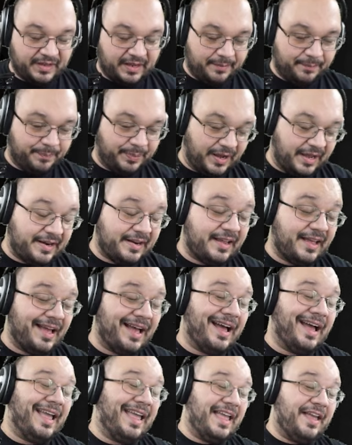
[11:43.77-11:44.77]
But
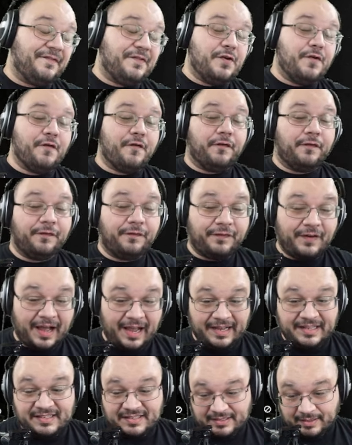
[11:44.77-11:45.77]
if you
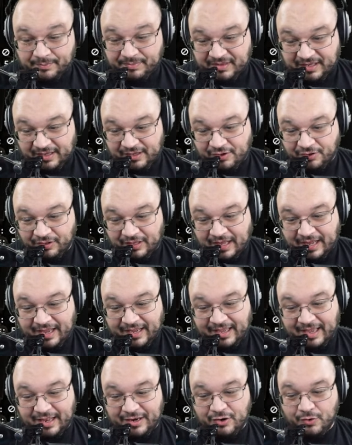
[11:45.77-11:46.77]
find something you
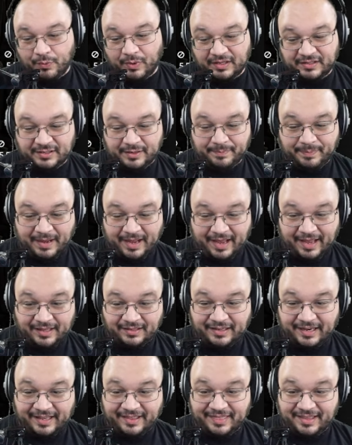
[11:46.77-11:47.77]
like and you wanted to buy it,
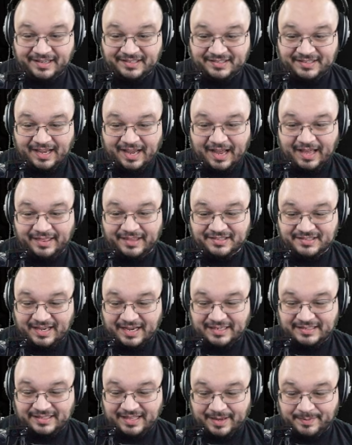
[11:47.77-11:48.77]
like this guy, this
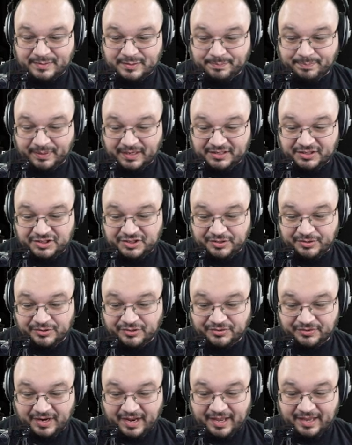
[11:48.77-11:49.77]
guy's name is Butt
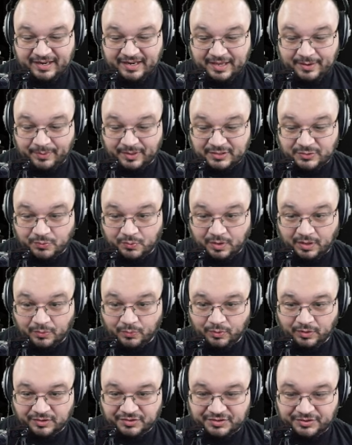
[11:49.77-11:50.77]
Juice, right? And he wants one
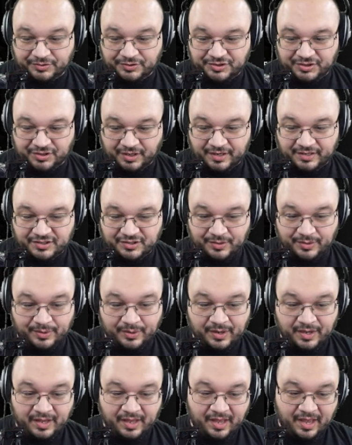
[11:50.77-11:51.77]
worldstone shard. So
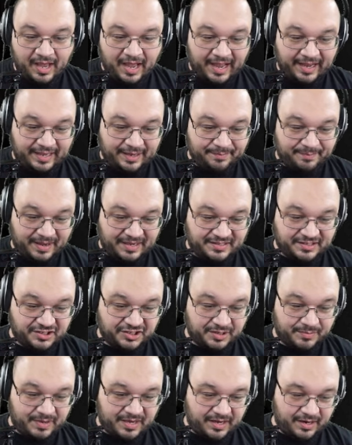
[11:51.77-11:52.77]
I can message
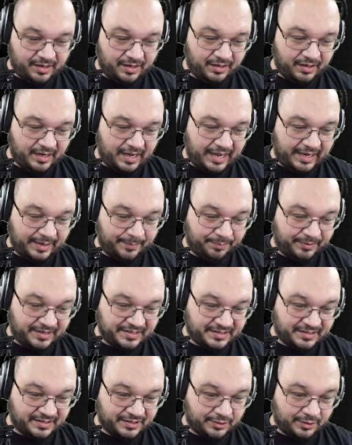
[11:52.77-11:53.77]
him here. I can
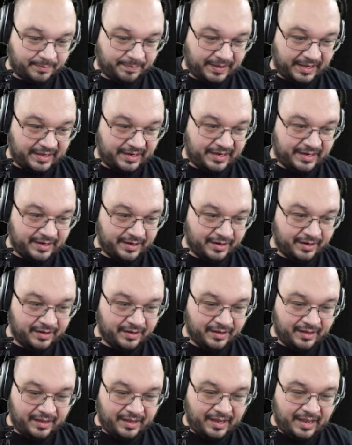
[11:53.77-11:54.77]
press this little button here
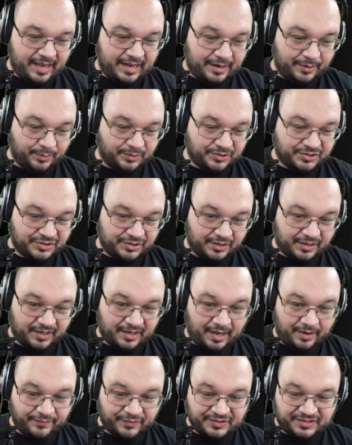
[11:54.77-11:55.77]
and it will start a
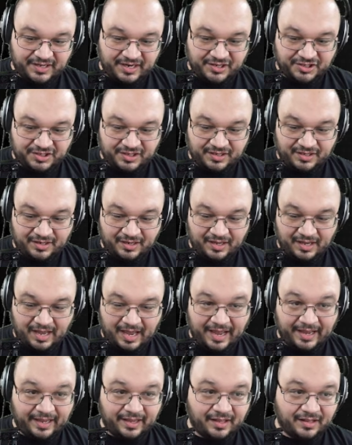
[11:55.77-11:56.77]
conversation.
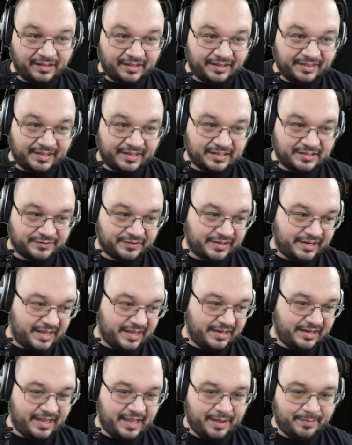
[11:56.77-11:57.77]
I can click this for an
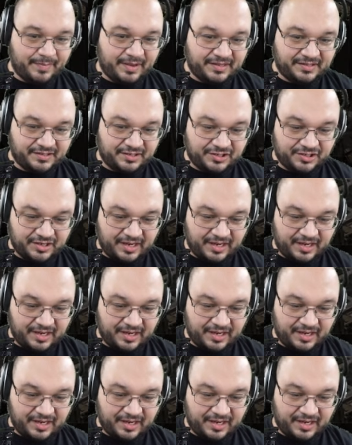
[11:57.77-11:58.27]
in-game message.